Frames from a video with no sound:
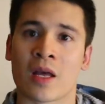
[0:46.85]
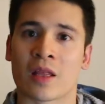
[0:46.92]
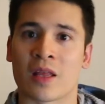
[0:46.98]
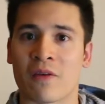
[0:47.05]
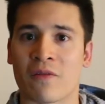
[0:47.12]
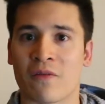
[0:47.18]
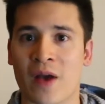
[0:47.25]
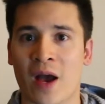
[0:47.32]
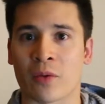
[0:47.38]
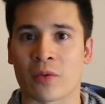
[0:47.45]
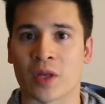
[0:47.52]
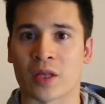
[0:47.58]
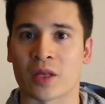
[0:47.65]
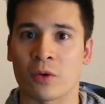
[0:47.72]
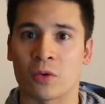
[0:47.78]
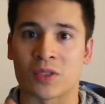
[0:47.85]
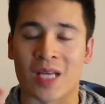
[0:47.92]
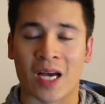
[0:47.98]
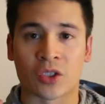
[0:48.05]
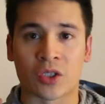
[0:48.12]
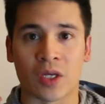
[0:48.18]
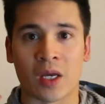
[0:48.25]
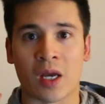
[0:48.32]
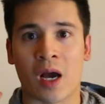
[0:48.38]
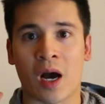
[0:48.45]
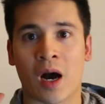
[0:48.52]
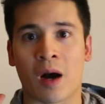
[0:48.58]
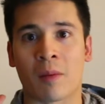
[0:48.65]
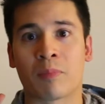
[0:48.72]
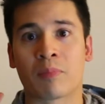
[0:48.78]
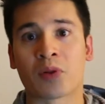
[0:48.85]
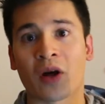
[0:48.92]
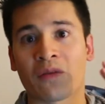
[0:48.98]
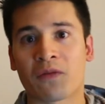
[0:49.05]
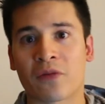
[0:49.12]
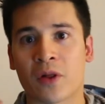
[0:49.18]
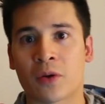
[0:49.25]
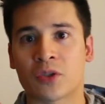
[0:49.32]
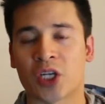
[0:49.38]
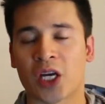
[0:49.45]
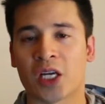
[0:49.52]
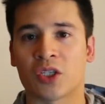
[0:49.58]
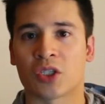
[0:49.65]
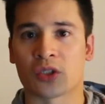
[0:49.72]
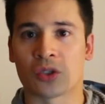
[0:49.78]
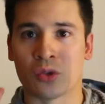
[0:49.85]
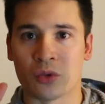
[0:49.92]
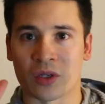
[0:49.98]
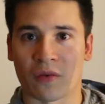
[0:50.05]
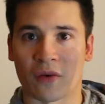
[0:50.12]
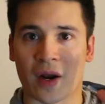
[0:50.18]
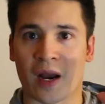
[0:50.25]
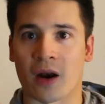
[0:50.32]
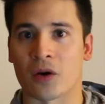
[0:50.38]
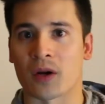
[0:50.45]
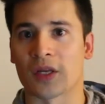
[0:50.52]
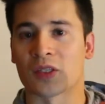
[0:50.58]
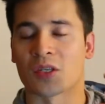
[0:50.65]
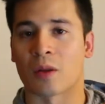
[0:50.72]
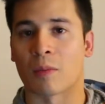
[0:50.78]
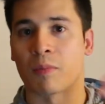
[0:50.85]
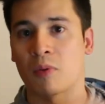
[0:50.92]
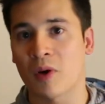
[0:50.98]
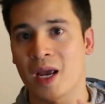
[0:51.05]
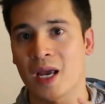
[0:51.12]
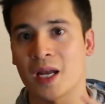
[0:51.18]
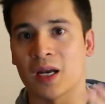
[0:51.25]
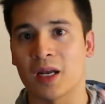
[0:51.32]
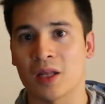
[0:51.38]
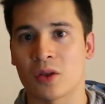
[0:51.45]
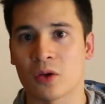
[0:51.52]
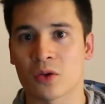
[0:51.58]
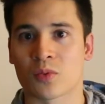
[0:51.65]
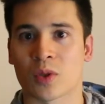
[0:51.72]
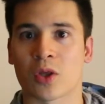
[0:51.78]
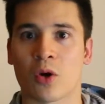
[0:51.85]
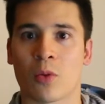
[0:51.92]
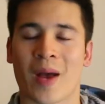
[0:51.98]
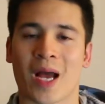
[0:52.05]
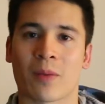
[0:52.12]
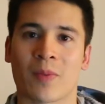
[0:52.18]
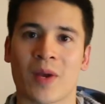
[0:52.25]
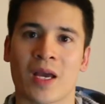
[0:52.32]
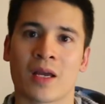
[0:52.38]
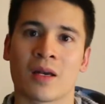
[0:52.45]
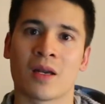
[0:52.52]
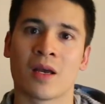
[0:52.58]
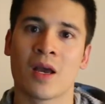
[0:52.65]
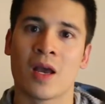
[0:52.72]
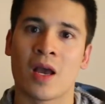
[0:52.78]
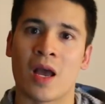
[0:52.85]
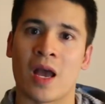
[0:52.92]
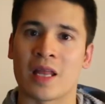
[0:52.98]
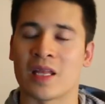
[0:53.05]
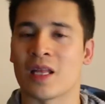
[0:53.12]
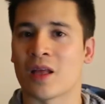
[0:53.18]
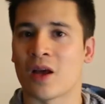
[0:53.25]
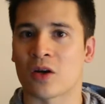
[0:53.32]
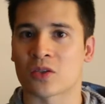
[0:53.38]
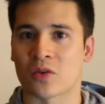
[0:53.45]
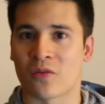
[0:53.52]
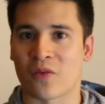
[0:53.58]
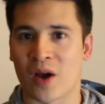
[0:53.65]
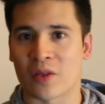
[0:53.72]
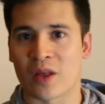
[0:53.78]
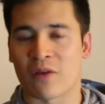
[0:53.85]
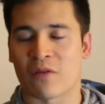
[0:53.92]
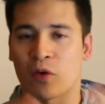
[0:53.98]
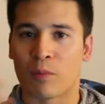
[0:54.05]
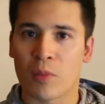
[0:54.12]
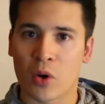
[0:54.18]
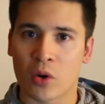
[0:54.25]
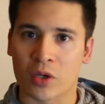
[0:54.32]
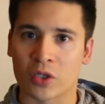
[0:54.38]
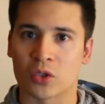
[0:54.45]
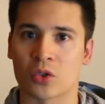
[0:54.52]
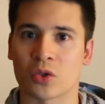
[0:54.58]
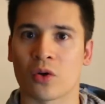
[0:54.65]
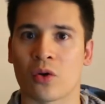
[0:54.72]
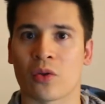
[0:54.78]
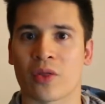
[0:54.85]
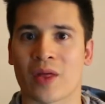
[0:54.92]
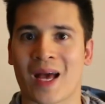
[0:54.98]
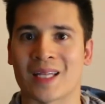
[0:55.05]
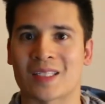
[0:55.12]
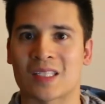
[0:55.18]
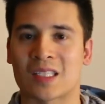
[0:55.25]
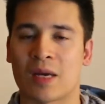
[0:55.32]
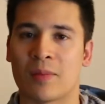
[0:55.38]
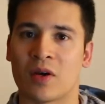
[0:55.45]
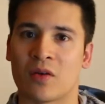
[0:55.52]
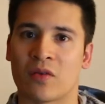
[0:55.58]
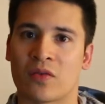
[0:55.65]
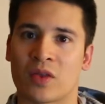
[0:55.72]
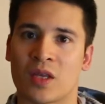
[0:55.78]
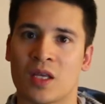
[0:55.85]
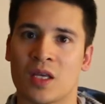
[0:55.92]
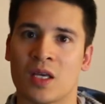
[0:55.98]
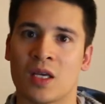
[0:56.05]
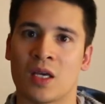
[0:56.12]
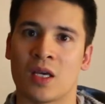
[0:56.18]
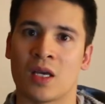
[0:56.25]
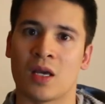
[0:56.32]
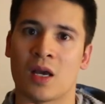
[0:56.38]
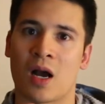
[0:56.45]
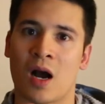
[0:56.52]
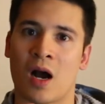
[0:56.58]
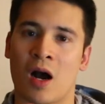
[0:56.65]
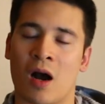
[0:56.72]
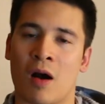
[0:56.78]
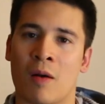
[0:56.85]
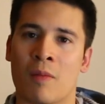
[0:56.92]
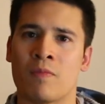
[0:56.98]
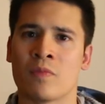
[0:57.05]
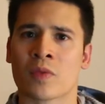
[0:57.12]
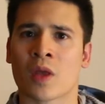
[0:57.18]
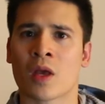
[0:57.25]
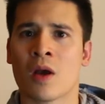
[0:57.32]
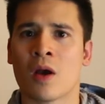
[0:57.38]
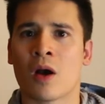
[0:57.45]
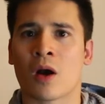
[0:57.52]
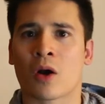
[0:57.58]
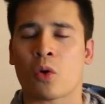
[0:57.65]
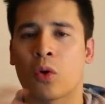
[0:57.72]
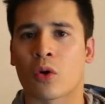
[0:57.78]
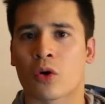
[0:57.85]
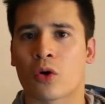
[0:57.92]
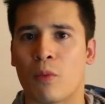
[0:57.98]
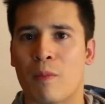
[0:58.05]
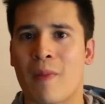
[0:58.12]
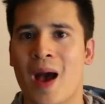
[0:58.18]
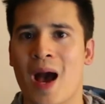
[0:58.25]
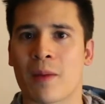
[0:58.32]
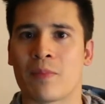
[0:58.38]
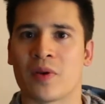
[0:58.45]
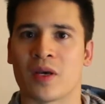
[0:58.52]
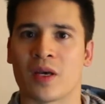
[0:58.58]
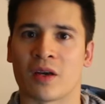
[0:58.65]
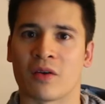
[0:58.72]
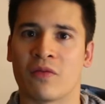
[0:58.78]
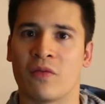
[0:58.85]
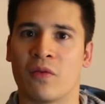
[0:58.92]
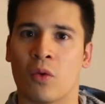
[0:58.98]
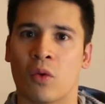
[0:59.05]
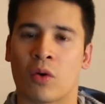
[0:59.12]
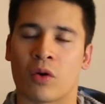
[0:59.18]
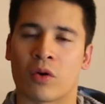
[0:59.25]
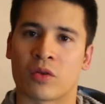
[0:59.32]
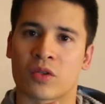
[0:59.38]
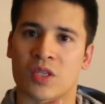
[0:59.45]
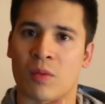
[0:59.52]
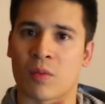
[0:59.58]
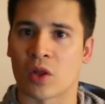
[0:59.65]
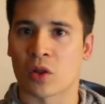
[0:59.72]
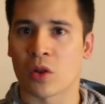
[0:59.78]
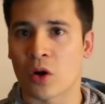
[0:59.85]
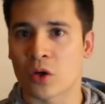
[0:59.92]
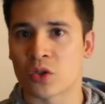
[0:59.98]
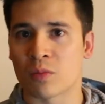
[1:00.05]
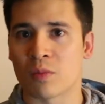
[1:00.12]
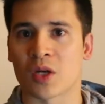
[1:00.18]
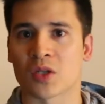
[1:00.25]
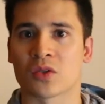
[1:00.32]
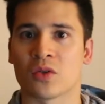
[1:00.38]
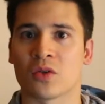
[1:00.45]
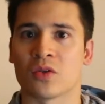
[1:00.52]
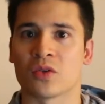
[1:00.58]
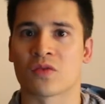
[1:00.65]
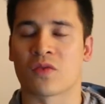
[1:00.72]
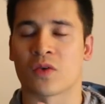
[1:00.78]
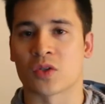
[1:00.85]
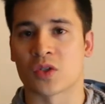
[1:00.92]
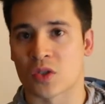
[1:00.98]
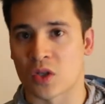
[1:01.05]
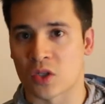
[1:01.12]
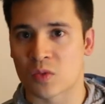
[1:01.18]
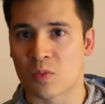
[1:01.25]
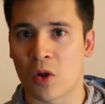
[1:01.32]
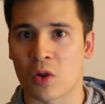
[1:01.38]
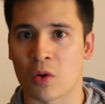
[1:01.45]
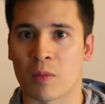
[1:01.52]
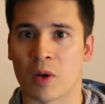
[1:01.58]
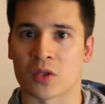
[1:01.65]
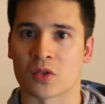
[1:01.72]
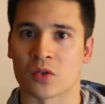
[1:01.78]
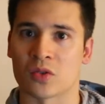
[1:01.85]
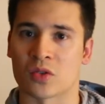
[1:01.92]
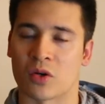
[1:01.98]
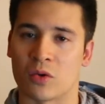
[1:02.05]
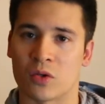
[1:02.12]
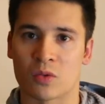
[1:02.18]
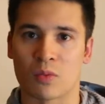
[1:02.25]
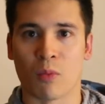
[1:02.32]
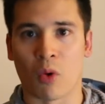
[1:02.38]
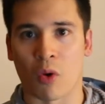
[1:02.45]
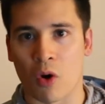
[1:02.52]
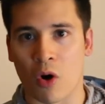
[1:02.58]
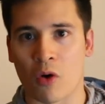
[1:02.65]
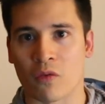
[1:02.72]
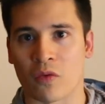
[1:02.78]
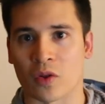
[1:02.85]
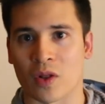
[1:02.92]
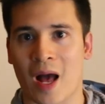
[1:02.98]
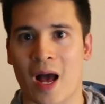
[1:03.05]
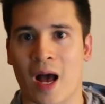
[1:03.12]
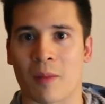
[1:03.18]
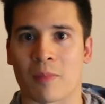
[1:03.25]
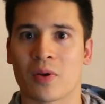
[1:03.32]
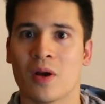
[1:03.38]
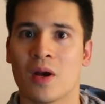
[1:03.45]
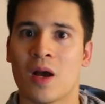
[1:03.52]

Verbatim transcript: They found that there was actually uh, blood flow changes to different areas of the brain in those with low back pain. And then they also found that for motor control, that some of the um, cortical mapping for some of the larger muscles versus the smaller muscles, there was more overlap